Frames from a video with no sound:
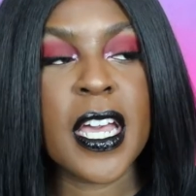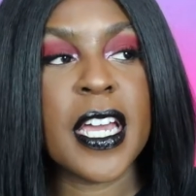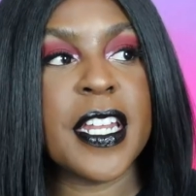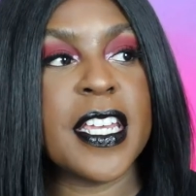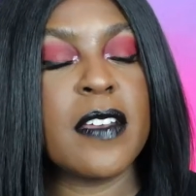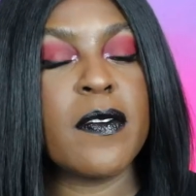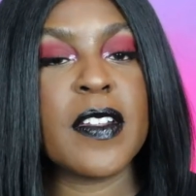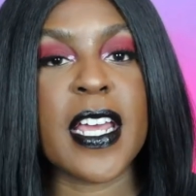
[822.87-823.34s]

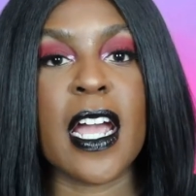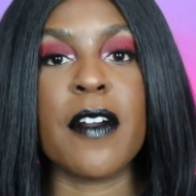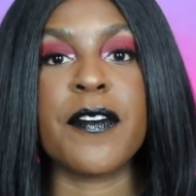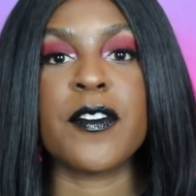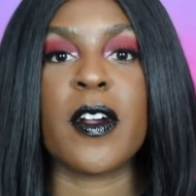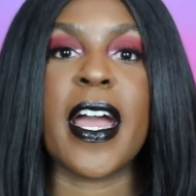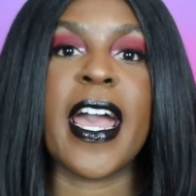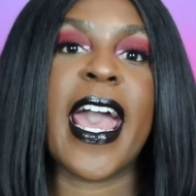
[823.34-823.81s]
And even
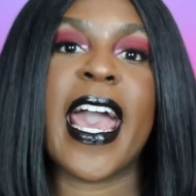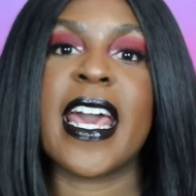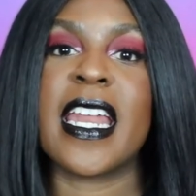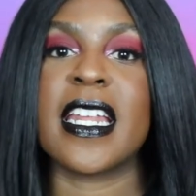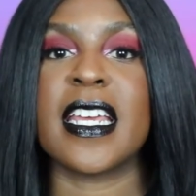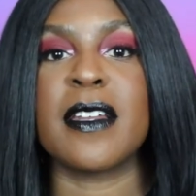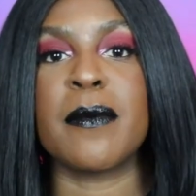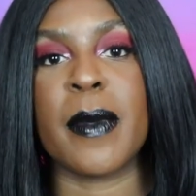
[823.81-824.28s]
after I
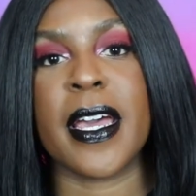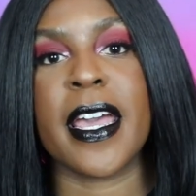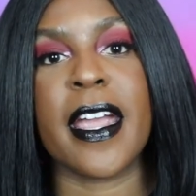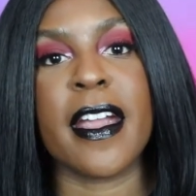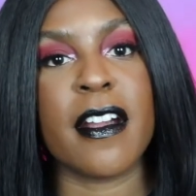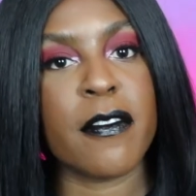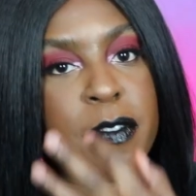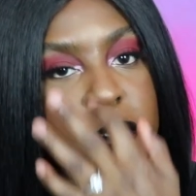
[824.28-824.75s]
had it in my
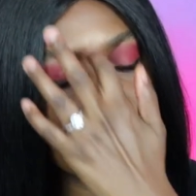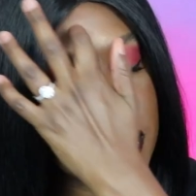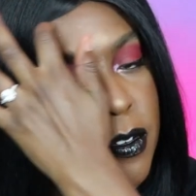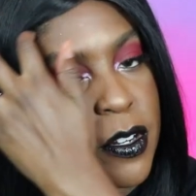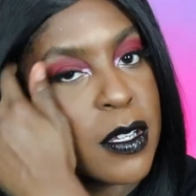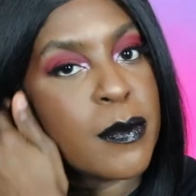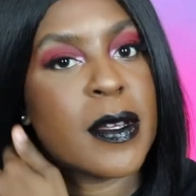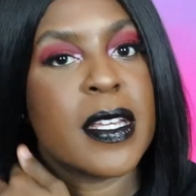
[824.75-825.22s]
hair for
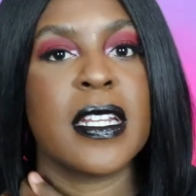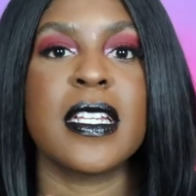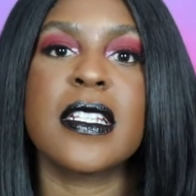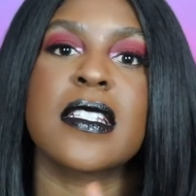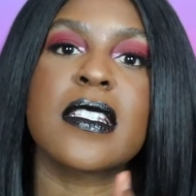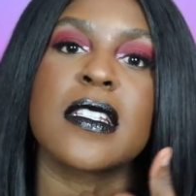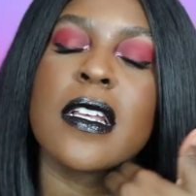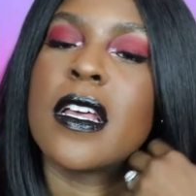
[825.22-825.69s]
30
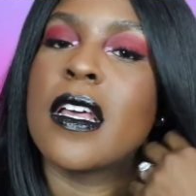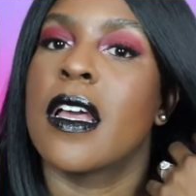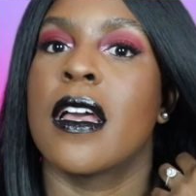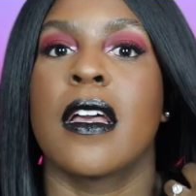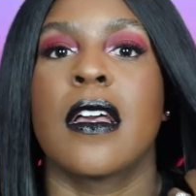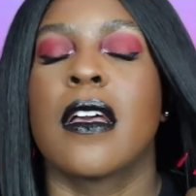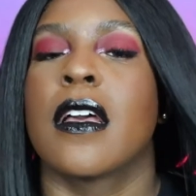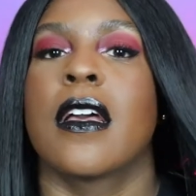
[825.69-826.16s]
minutes,
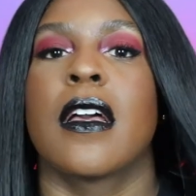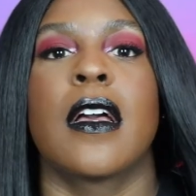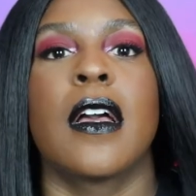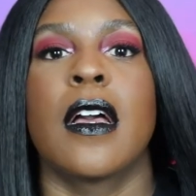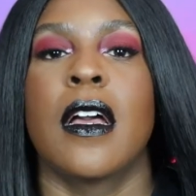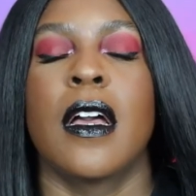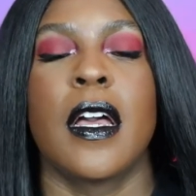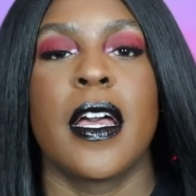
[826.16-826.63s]

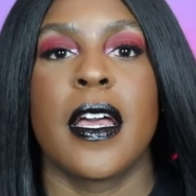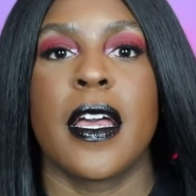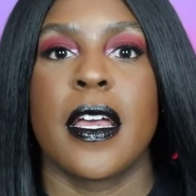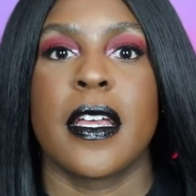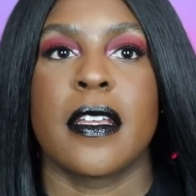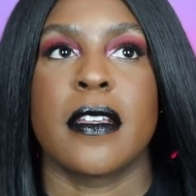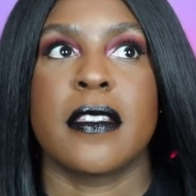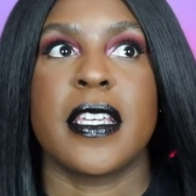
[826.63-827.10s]

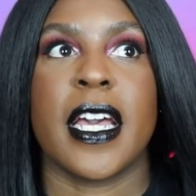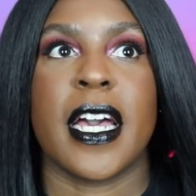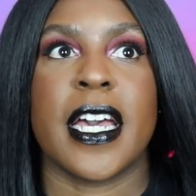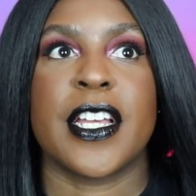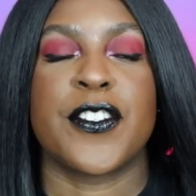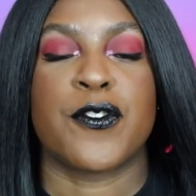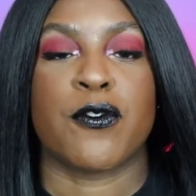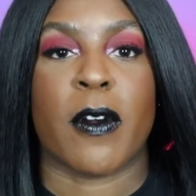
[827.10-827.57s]
yeah,
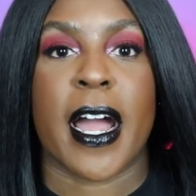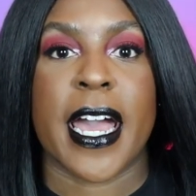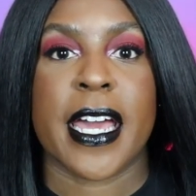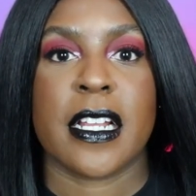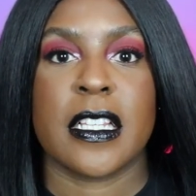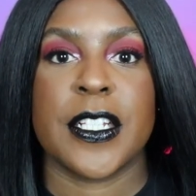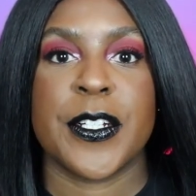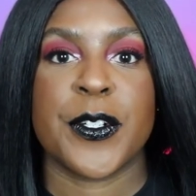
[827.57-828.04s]
it
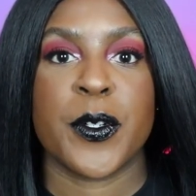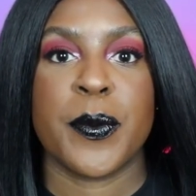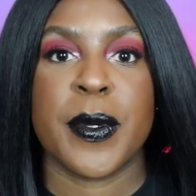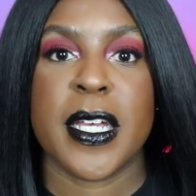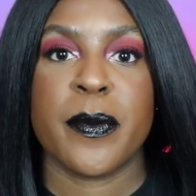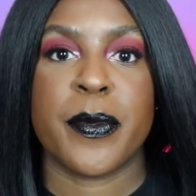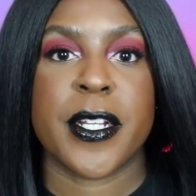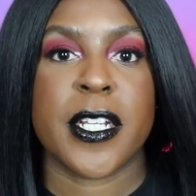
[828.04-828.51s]
dried a little
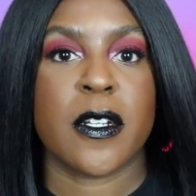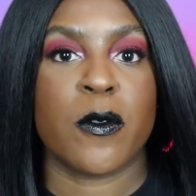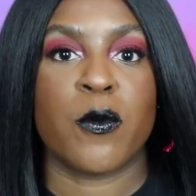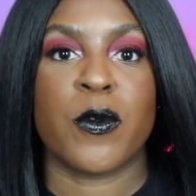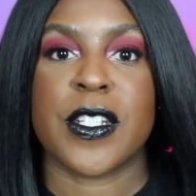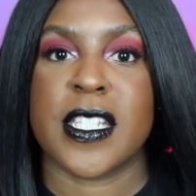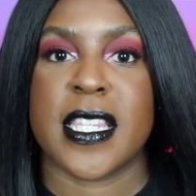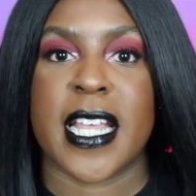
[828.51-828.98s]
bit, but it
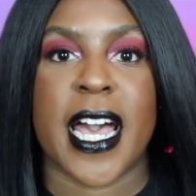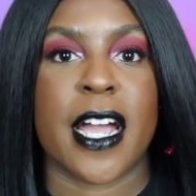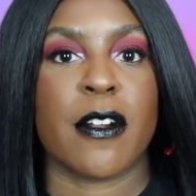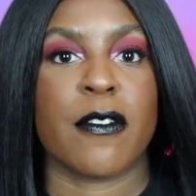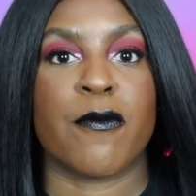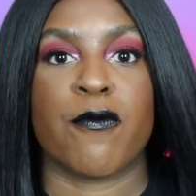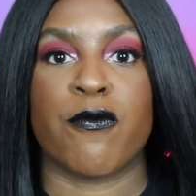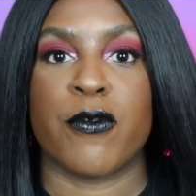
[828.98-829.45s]
was
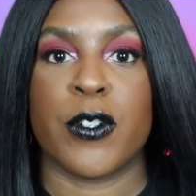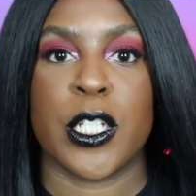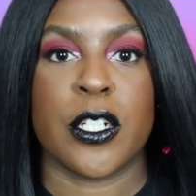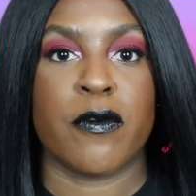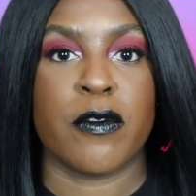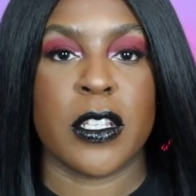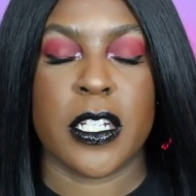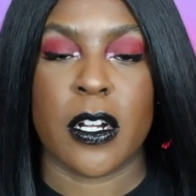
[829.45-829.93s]
not
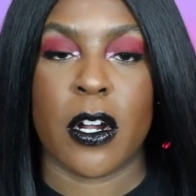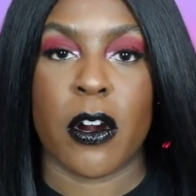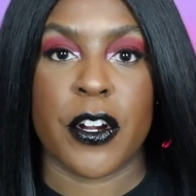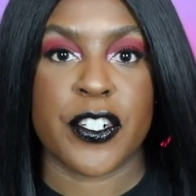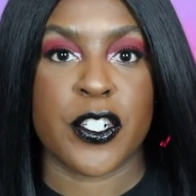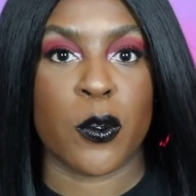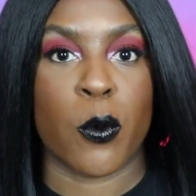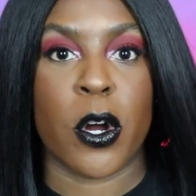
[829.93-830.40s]
really, really
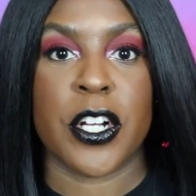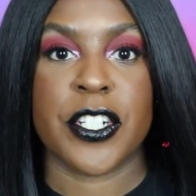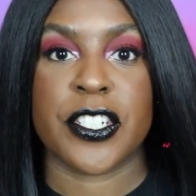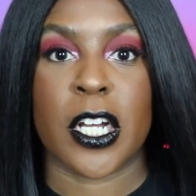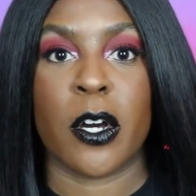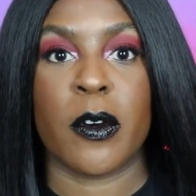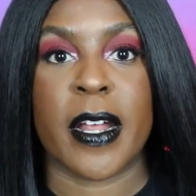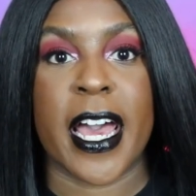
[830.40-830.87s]
hard to
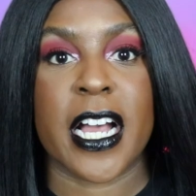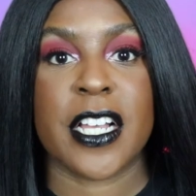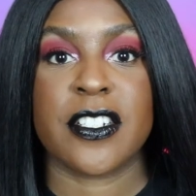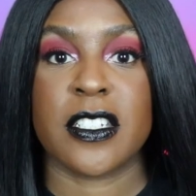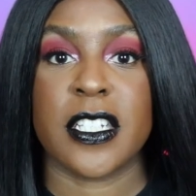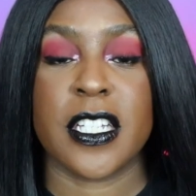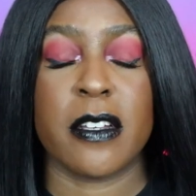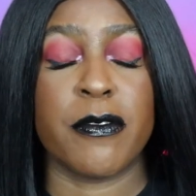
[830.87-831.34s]
wash out.
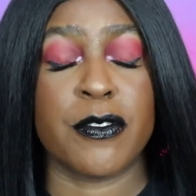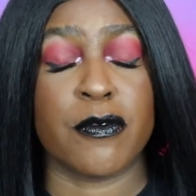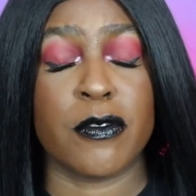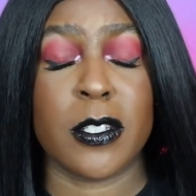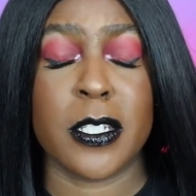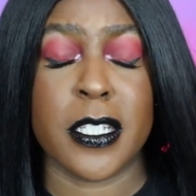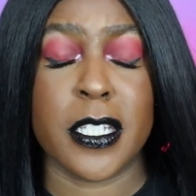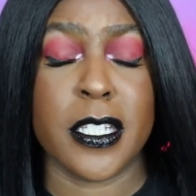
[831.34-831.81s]
Actually, it was
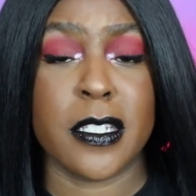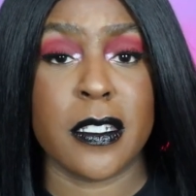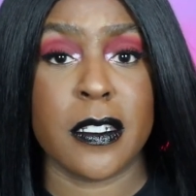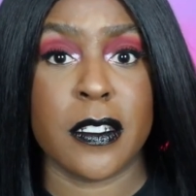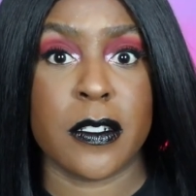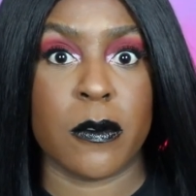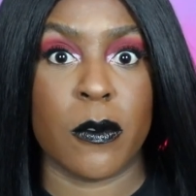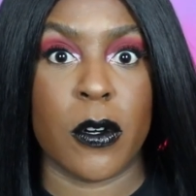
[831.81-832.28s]
really
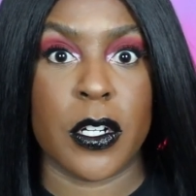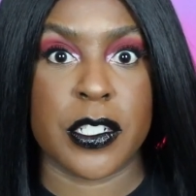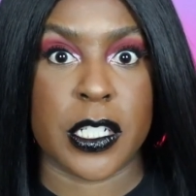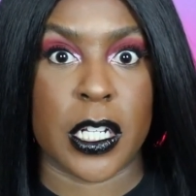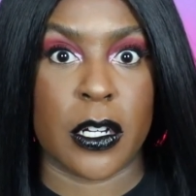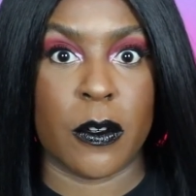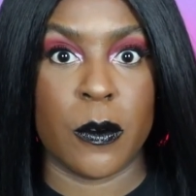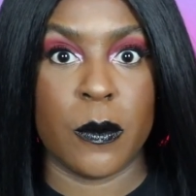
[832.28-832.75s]
easy to
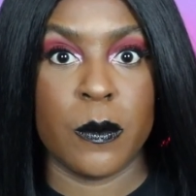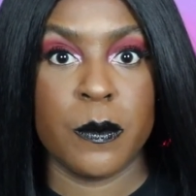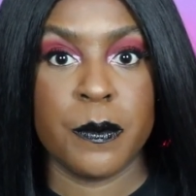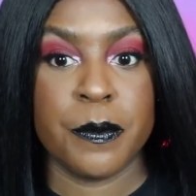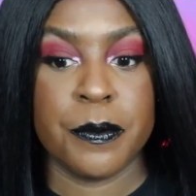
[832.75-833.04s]
wash out.